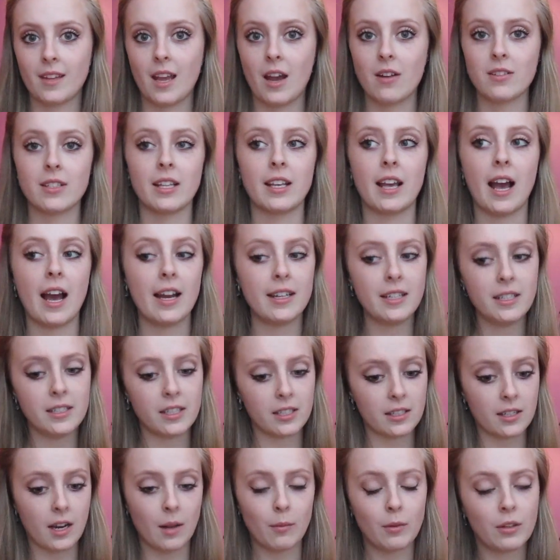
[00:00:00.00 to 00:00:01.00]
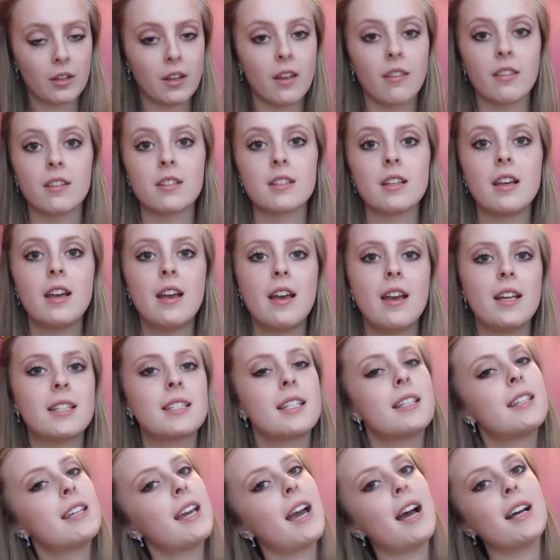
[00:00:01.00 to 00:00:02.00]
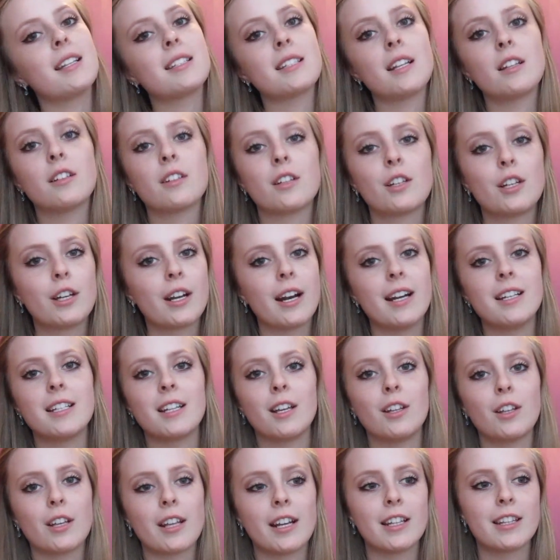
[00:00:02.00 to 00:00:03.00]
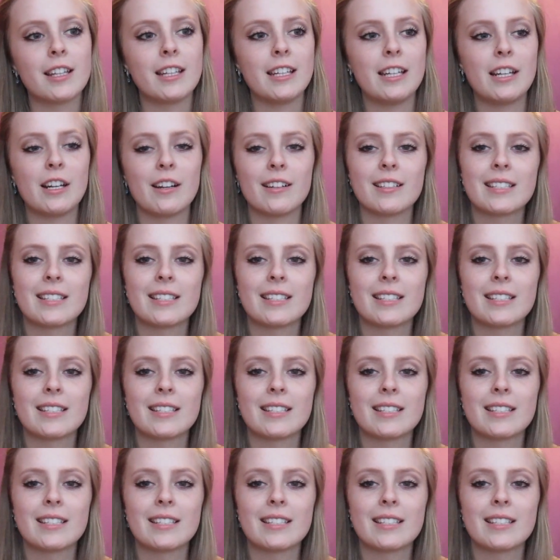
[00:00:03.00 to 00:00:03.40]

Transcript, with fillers: I was like, I need to stop looking at this. He's like, yeah, it's not a good idea looking at the needle.